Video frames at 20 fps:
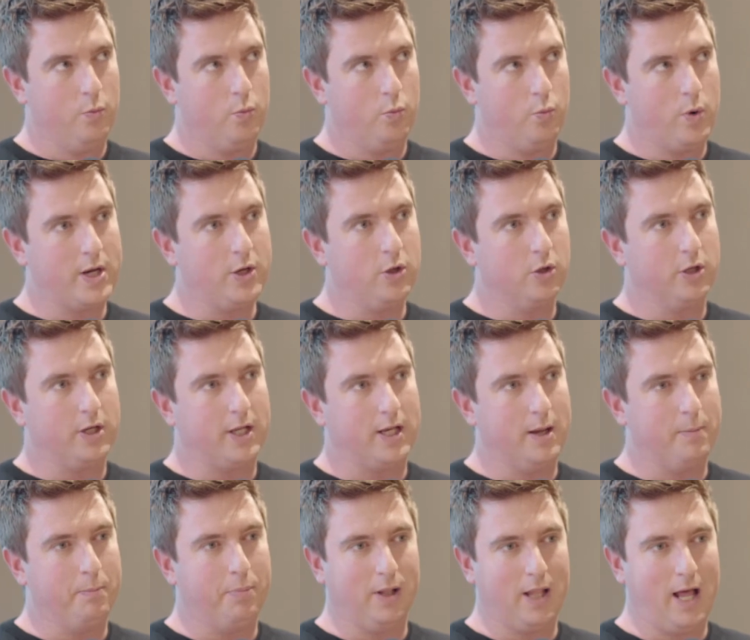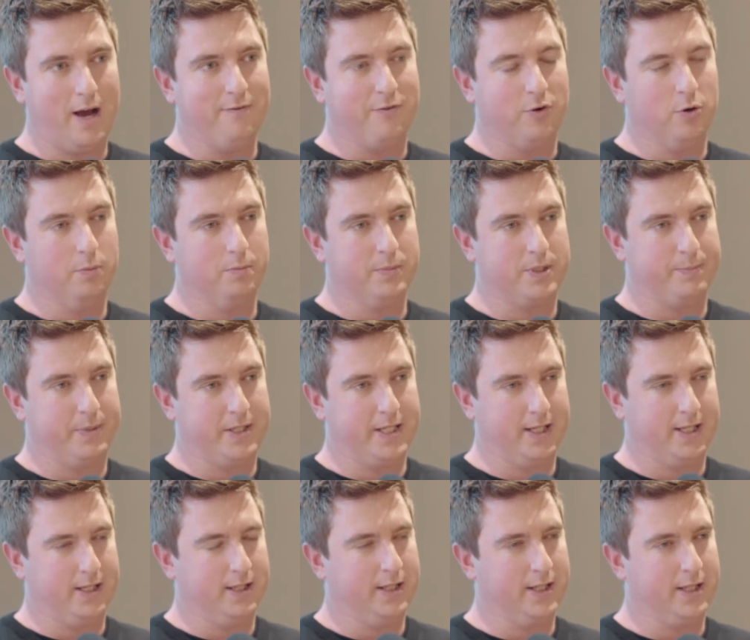When you're looking at platforms,
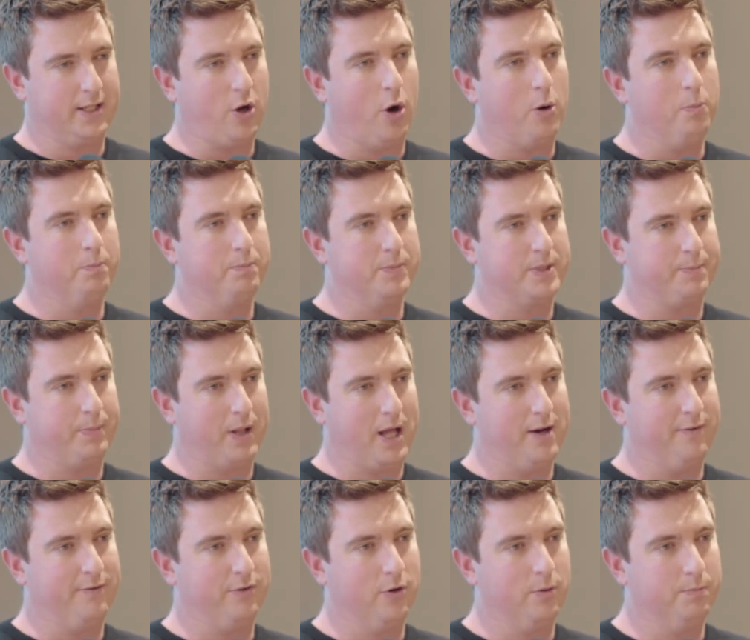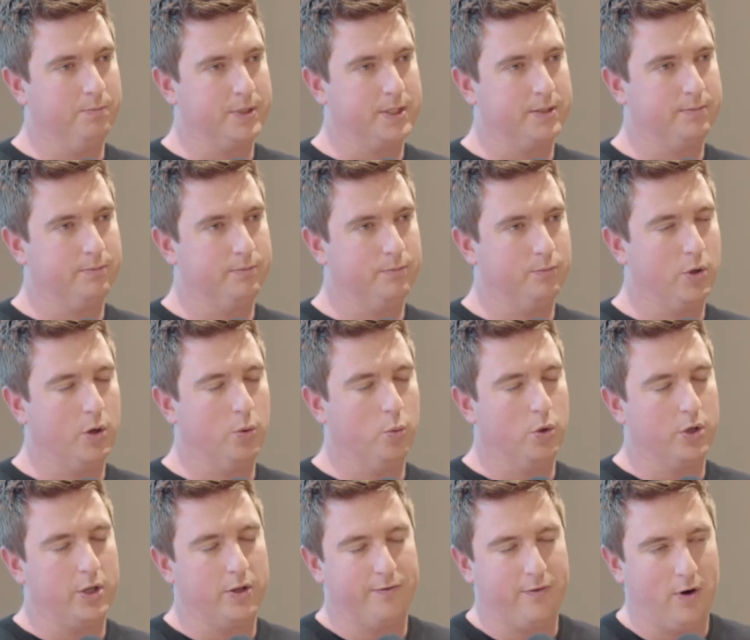particularly comms platforms,
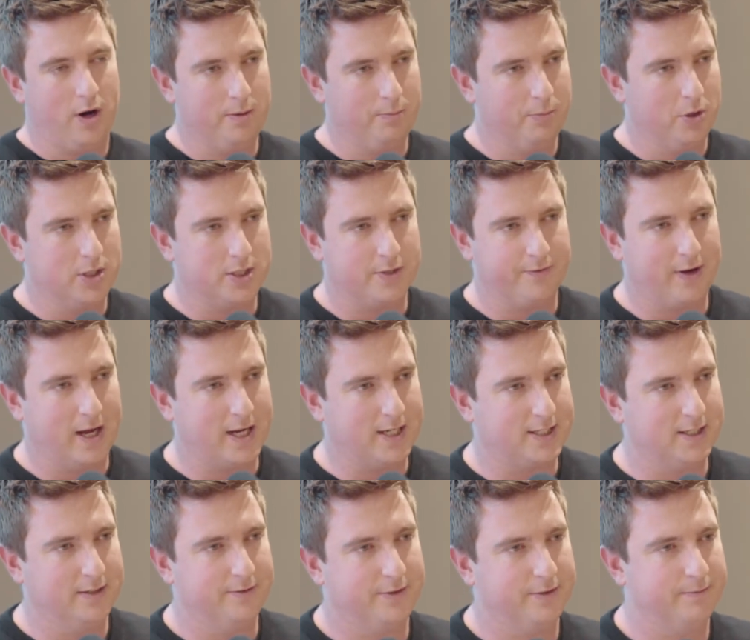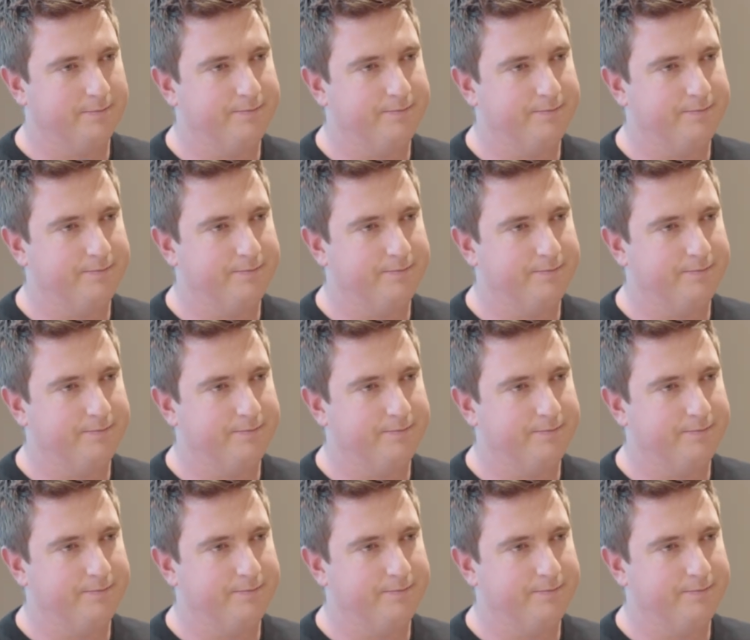what do you find most effective?